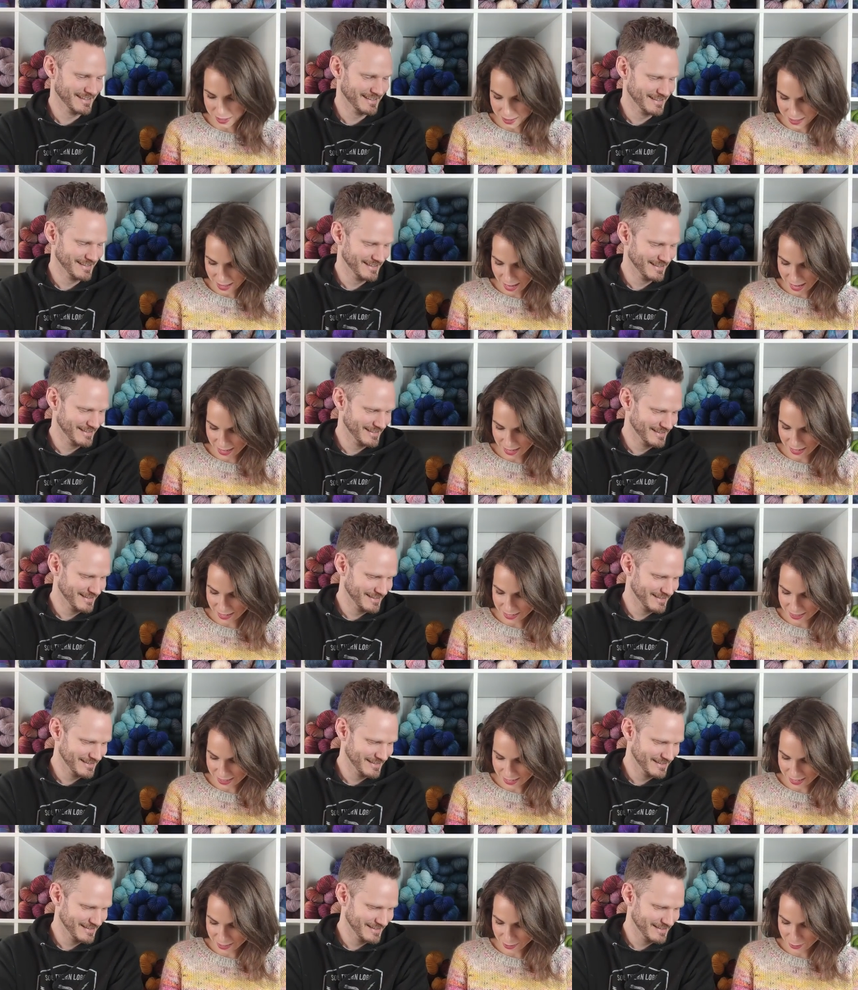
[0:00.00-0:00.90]
Speaker 1: excited.
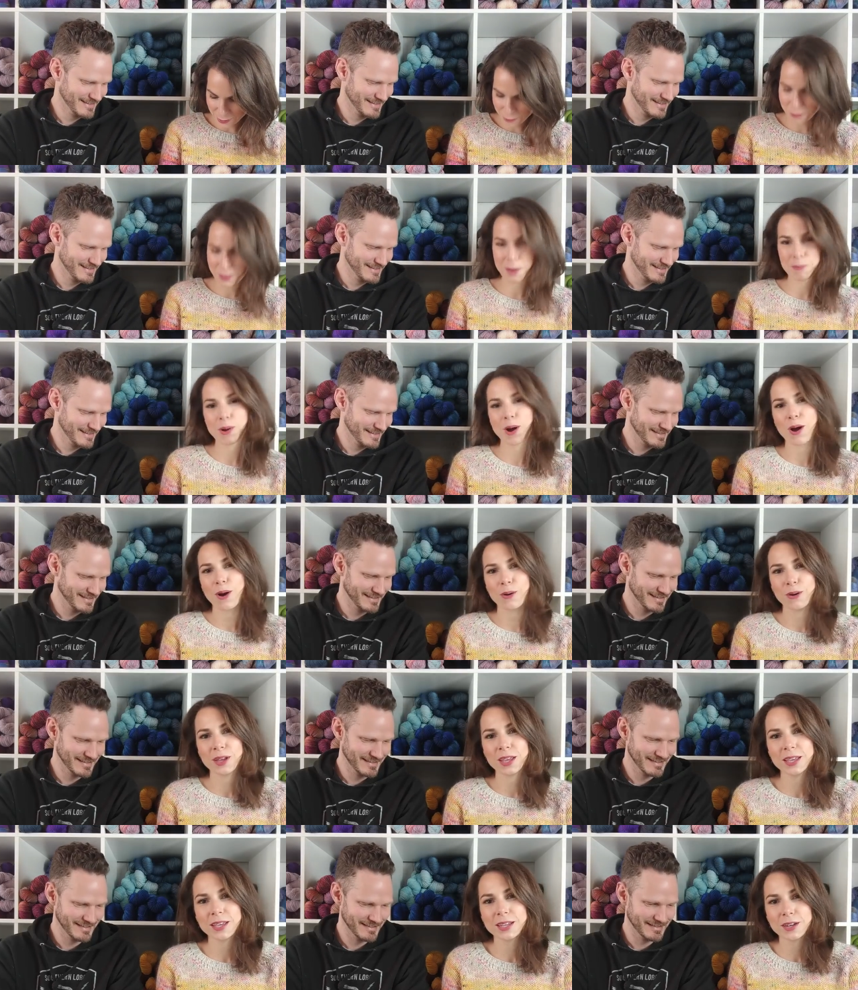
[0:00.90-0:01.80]
These are from
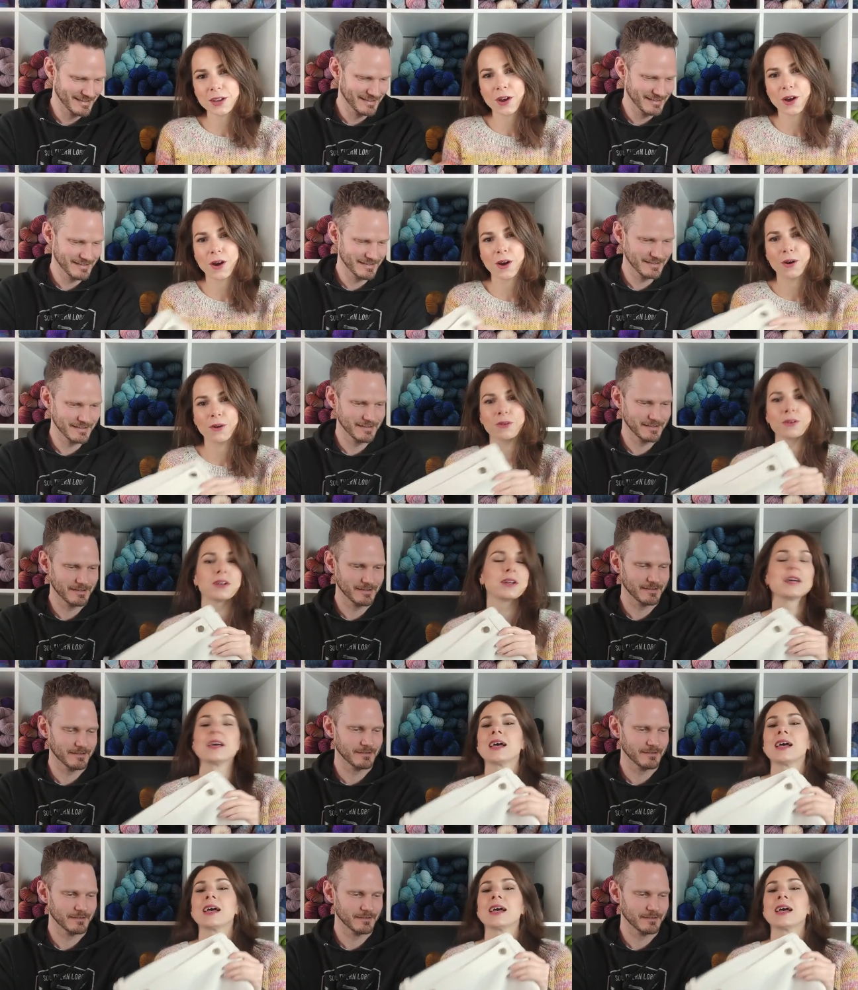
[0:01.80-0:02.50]
Joji and Co.